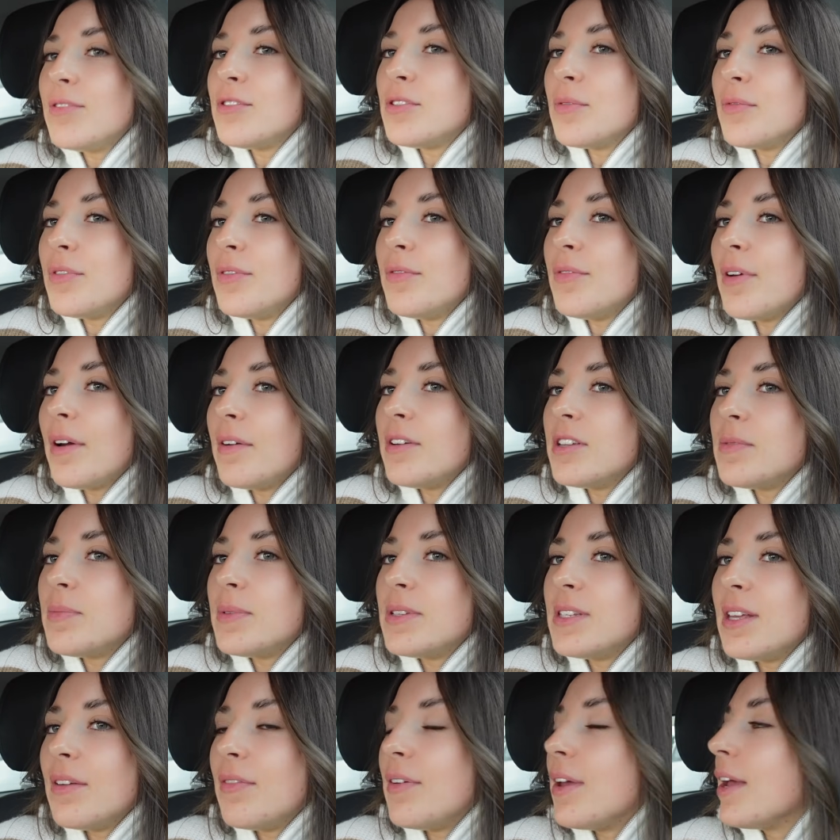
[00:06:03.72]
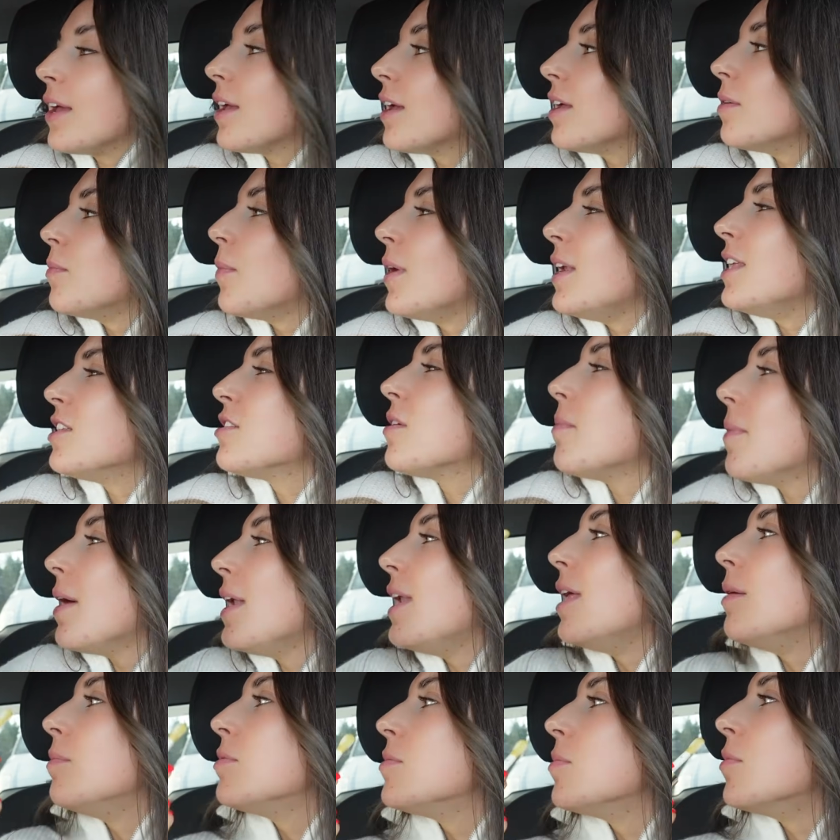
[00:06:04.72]
of something very specific. When it's on
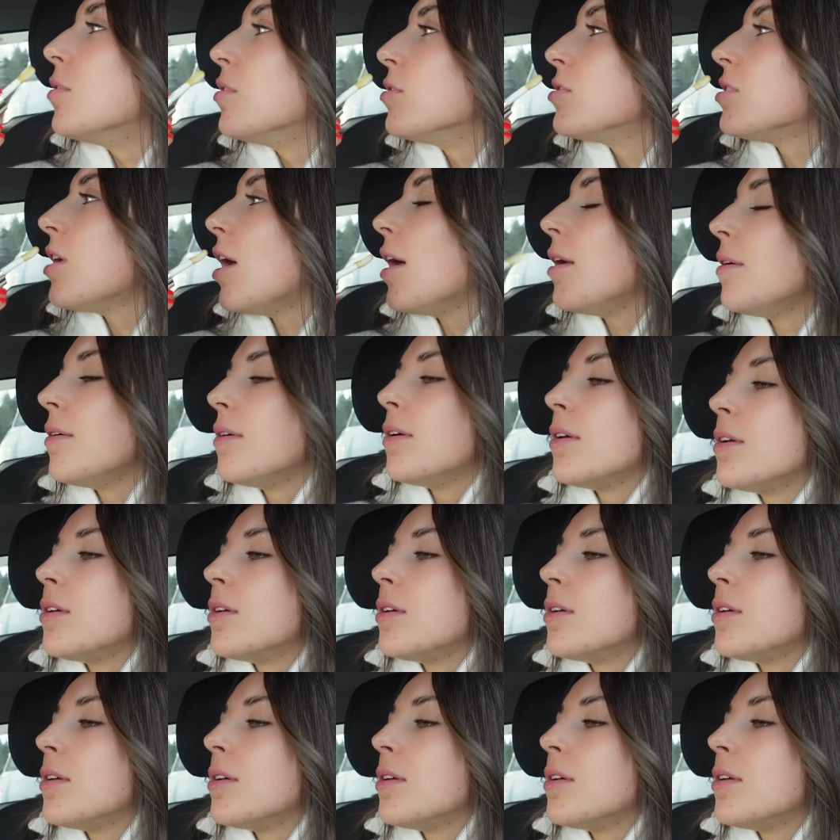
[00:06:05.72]
my lips more so.